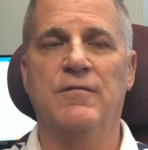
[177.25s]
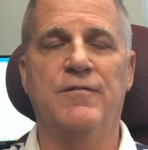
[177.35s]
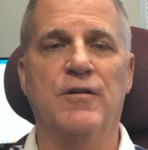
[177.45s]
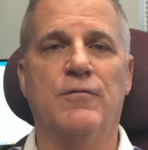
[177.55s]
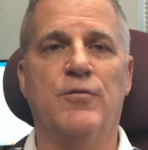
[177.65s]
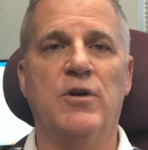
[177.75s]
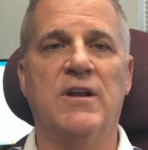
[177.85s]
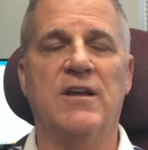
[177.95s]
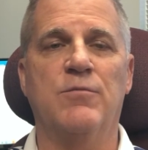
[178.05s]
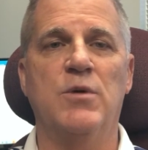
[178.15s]
feel free to
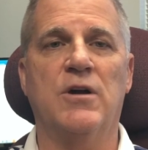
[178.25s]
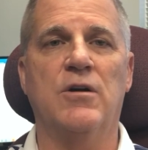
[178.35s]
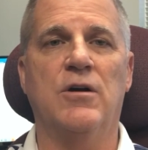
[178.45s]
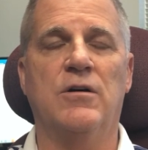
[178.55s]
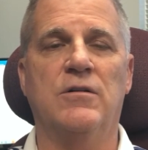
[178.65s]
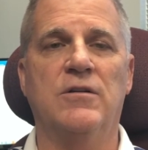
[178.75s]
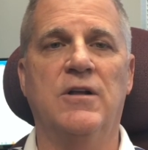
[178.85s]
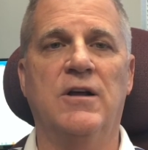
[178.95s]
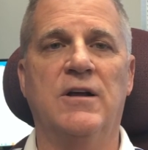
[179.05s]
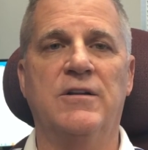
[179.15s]
give me a call,
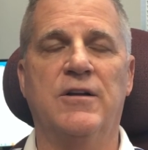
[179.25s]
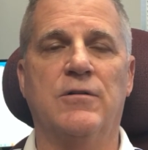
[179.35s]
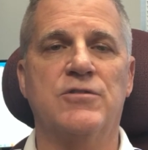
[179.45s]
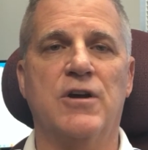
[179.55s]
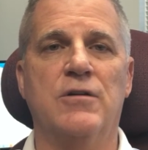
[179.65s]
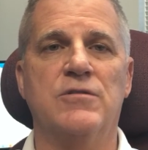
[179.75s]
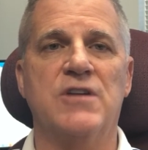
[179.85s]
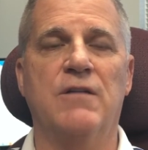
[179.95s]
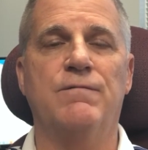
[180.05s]
Darrell Jones at